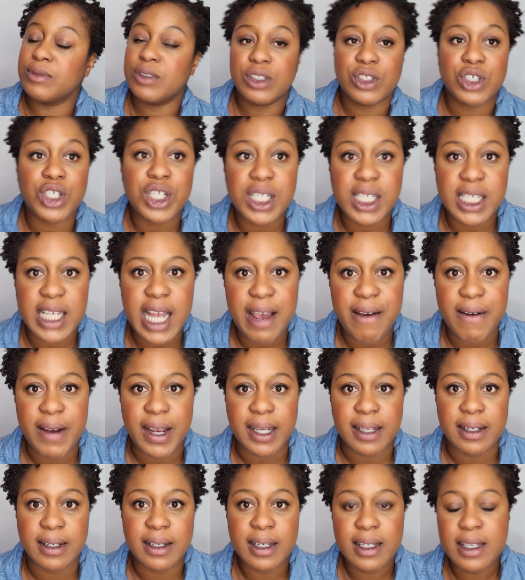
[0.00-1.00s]
Just
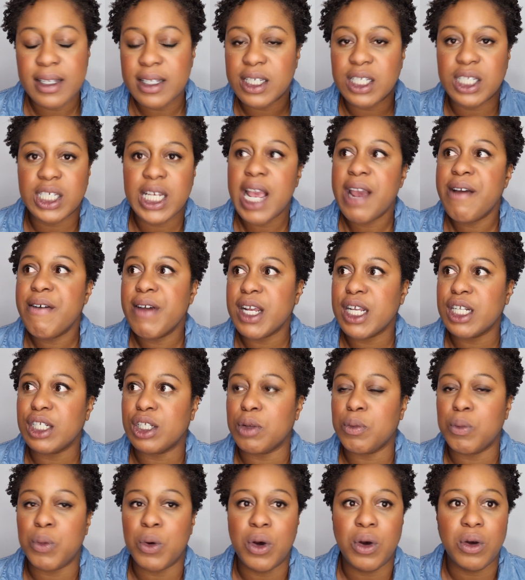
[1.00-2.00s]
staring at the
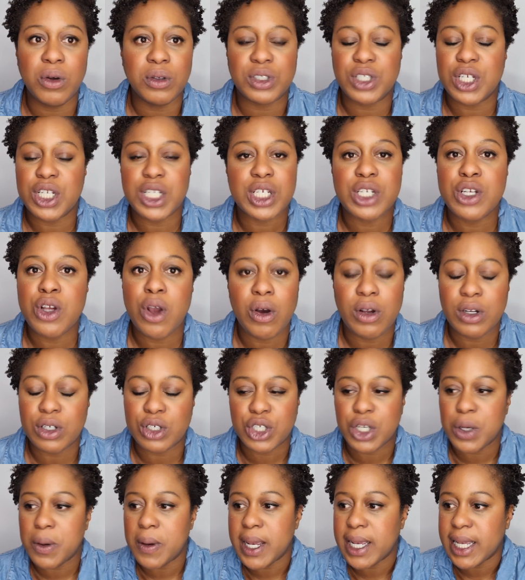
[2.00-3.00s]
wall, just not
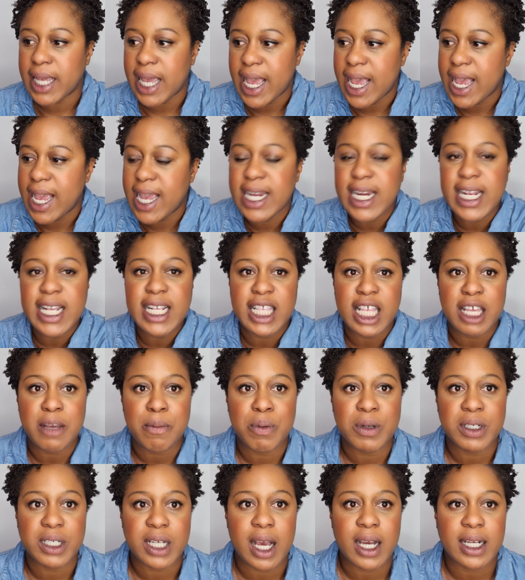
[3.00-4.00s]
doing anything
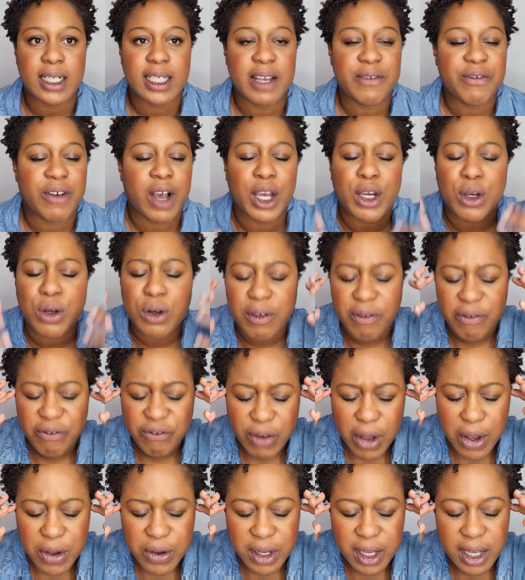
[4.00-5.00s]
productive. I couldn't
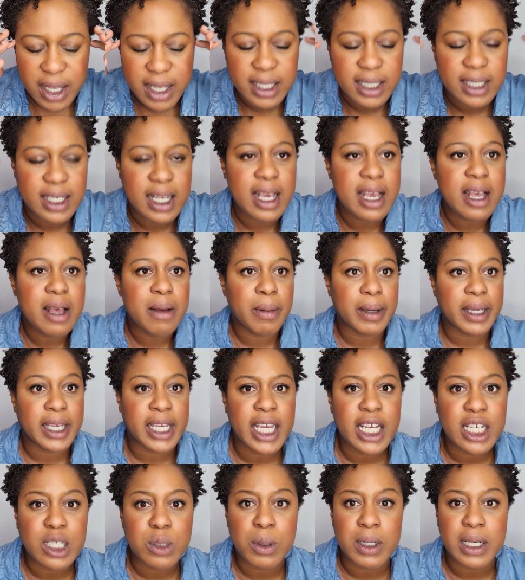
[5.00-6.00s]
focus. My
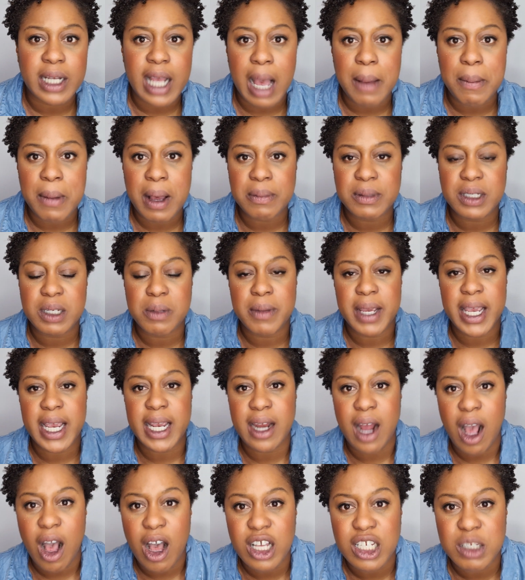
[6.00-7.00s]
kids would come up to me
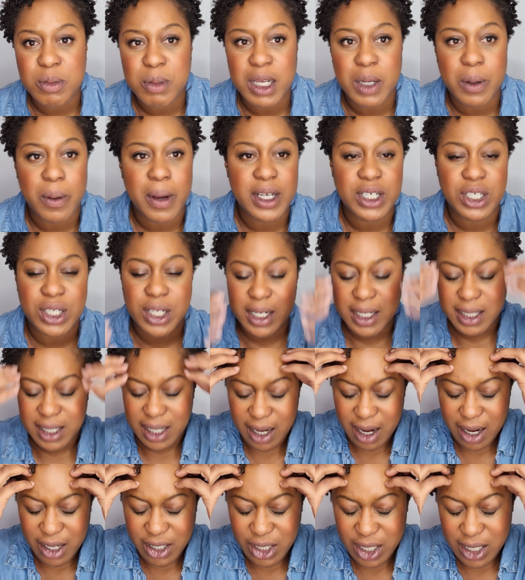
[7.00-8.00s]
and ask me questions,
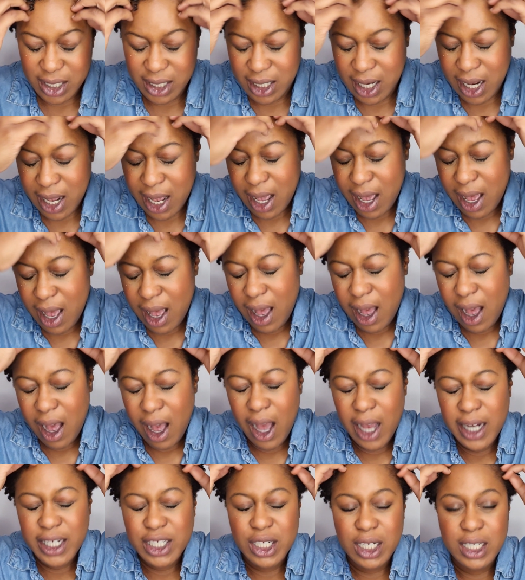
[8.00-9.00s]
and I
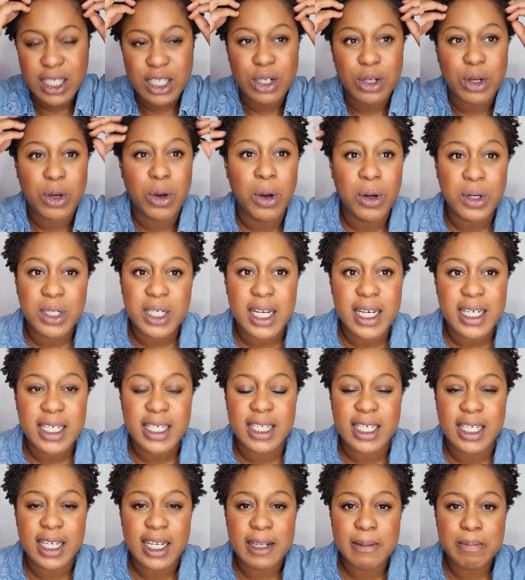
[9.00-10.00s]
just
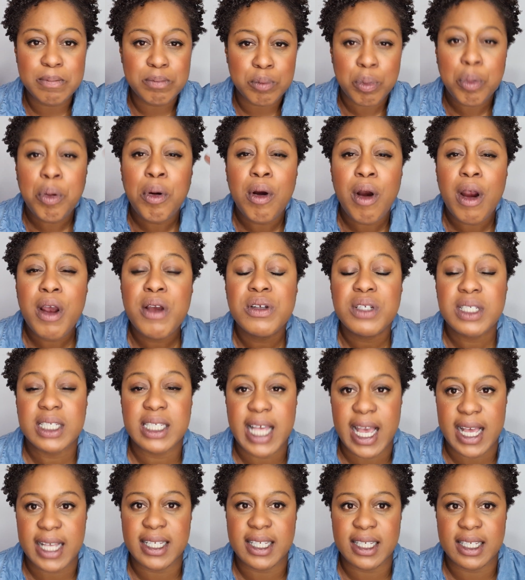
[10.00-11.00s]
couldn't
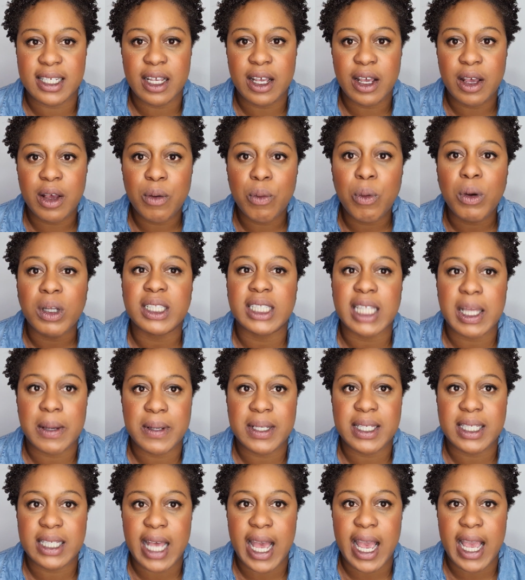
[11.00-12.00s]
process what they were
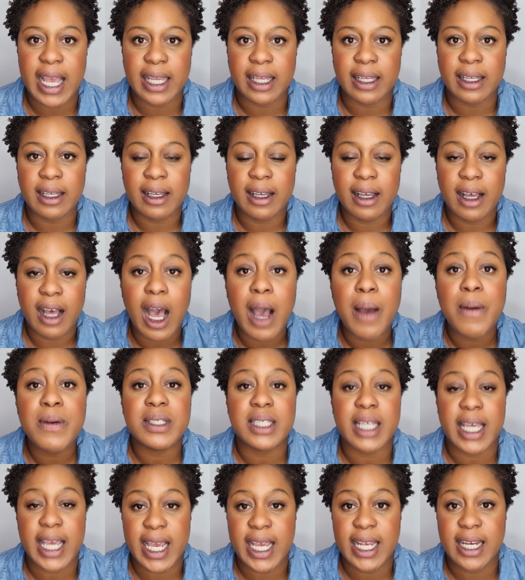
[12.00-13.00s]
saying. I
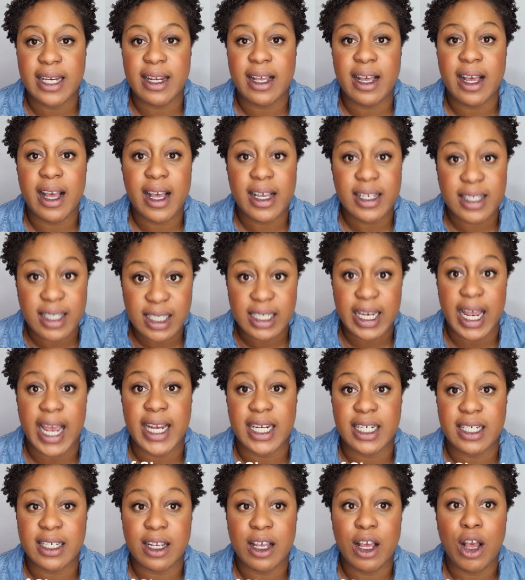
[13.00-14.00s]
was in a
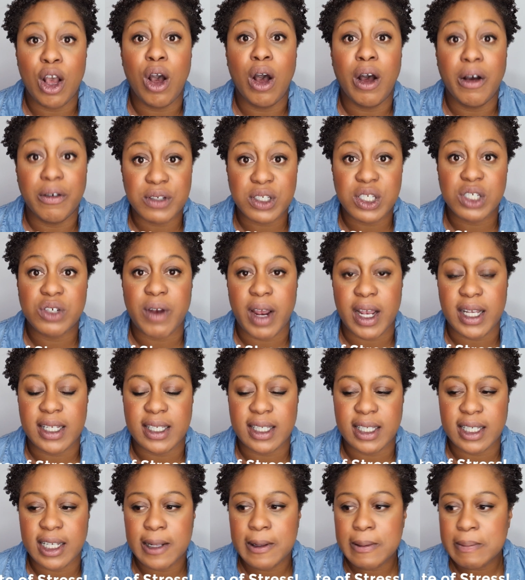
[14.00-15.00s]
state of
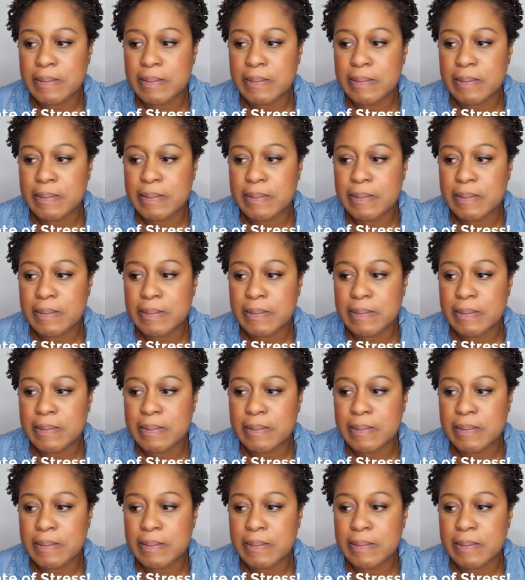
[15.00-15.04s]
stress.